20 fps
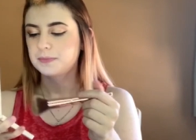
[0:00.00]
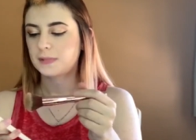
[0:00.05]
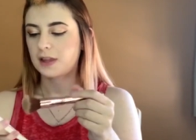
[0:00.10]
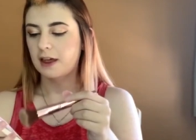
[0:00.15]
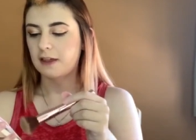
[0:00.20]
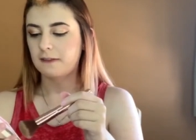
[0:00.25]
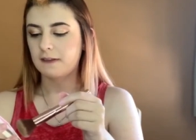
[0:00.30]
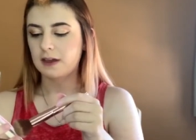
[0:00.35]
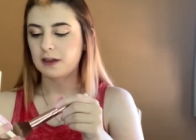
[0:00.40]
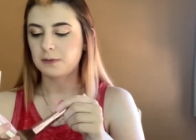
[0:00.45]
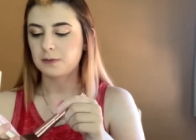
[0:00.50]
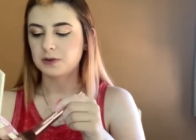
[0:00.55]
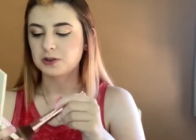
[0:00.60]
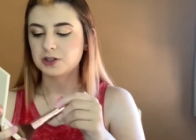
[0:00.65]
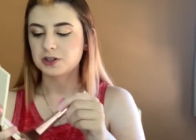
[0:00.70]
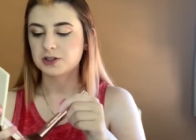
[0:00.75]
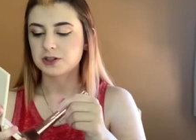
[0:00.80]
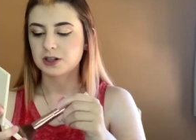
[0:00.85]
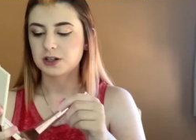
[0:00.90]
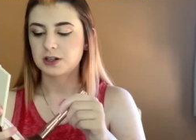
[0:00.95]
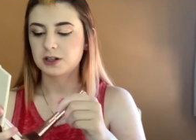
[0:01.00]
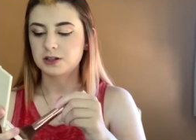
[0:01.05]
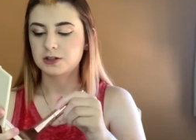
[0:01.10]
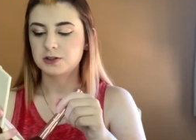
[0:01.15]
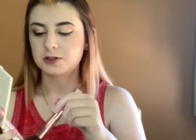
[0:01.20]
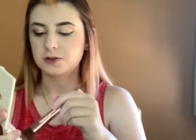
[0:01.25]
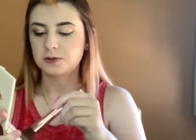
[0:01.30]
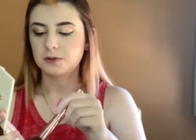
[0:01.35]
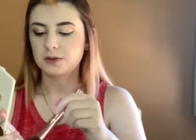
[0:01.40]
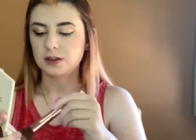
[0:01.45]
And then we're just gonna
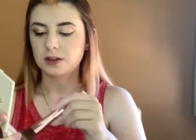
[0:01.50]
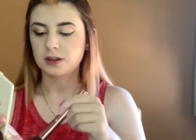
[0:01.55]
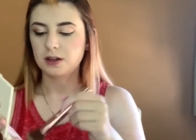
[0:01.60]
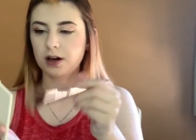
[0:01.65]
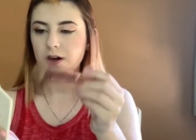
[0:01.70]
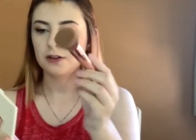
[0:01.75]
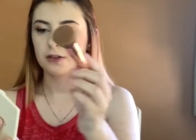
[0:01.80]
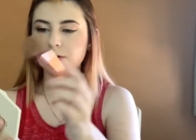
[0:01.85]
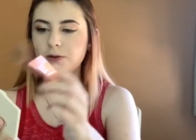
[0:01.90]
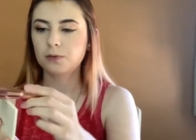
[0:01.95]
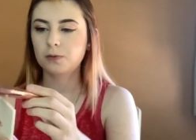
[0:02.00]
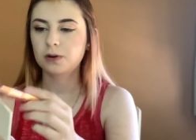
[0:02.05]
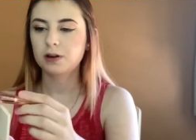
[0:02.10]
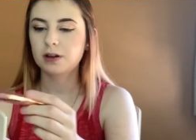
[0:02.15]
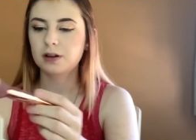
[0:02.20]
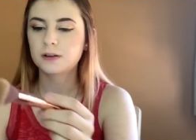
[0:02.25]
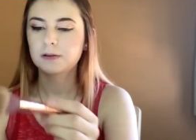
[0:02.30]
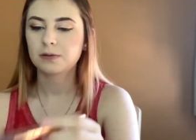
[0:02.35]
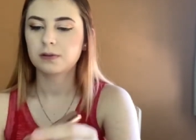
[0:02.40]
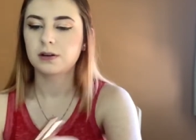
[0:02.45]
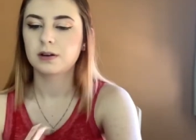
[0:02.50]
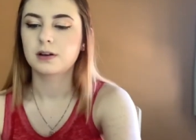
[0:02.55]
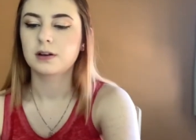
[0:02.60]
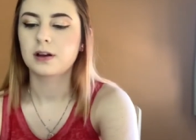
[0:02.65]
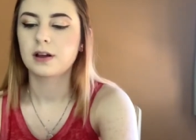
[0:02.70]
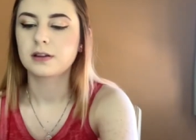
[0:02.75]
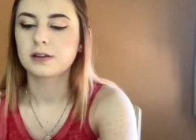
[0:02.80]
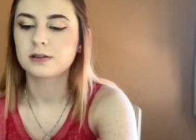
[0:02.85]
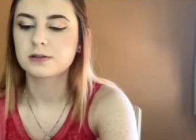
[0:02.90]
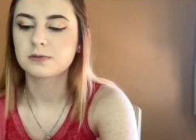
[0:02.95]
do the other one.
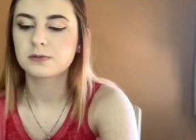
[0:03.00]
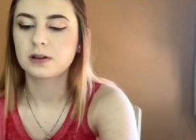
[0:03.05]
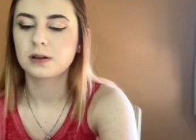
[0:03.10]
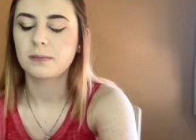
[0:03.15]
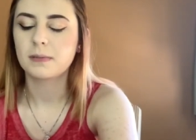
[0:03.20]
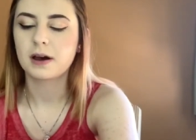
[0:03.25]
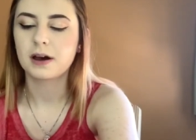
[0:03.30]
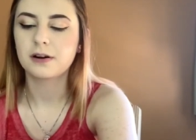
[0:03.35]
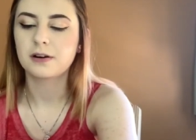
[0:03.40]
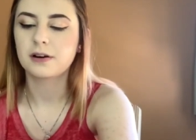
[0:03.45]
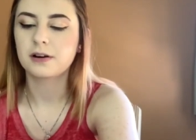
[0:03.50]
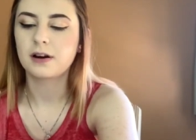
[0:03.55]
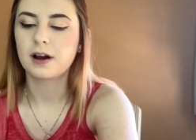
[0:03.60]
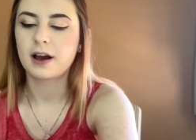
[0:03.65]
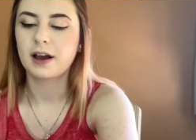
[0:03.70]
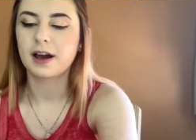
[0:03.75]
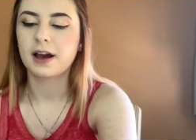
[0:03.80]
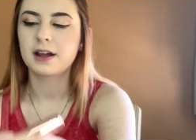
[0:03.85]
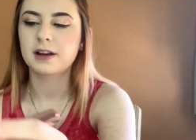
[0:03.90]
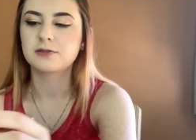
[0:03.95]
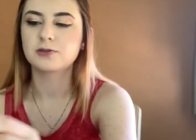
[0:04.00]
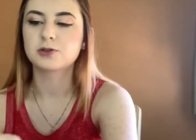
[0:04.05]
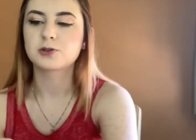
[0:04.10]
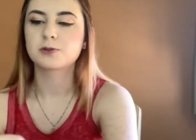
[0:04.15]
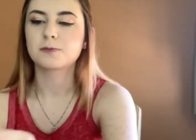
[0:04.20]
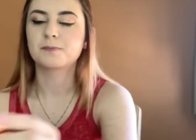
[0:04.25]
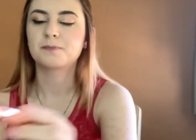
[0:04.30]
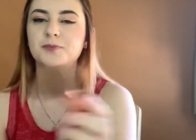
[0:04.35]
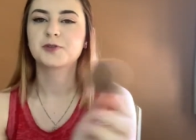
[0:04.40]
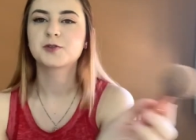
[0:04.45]
It doesn't really matter. I kind of just
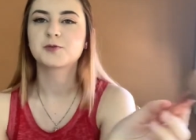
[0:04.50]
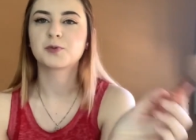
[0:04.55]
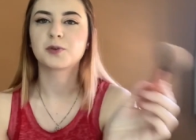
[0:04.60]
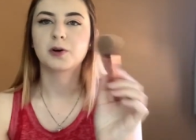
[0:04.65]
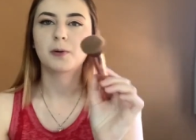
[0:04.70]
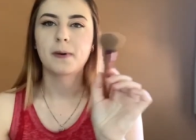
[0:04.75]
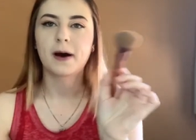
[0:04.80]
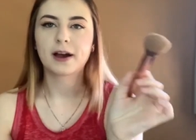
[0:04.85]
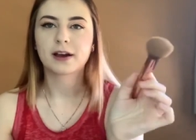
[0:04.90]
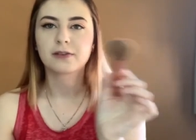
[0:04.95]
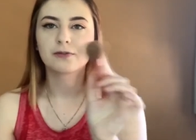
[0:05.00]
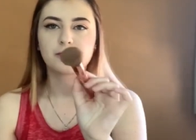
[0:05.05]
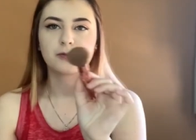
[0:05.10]
swirl back and